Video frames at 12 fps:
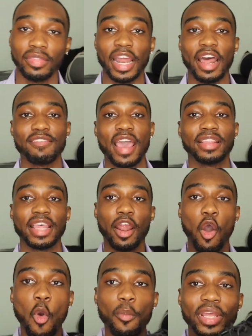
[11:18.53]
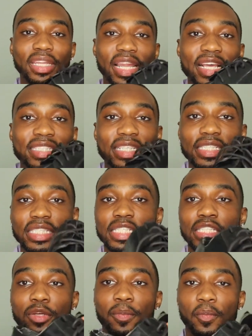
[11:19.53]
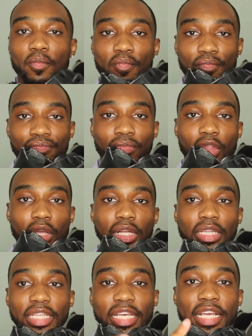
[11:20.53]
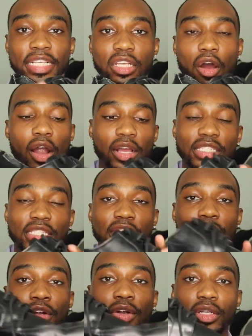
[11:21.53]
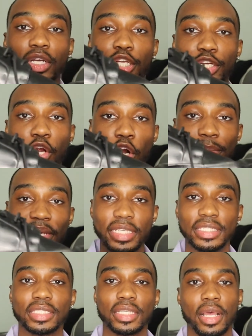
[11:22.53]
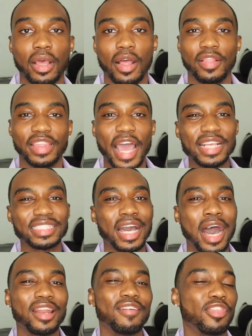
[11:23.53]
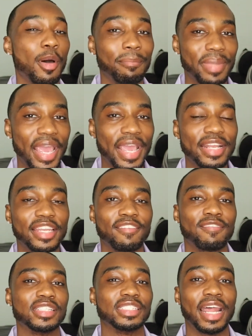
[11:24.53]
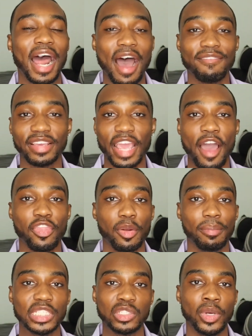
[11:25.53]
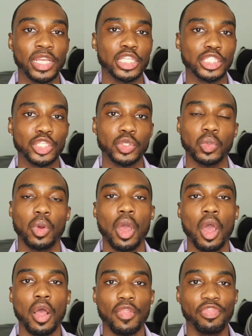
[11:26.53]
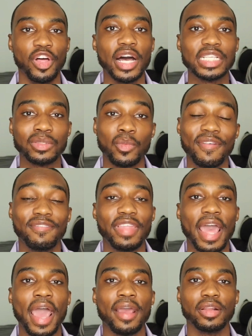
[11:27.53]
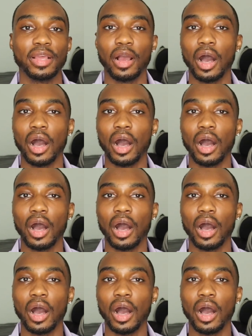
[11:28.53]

that I've had that open lacing system, these are considered derbies. That's kind of the main difference that I've gathered between the two. Thus, with that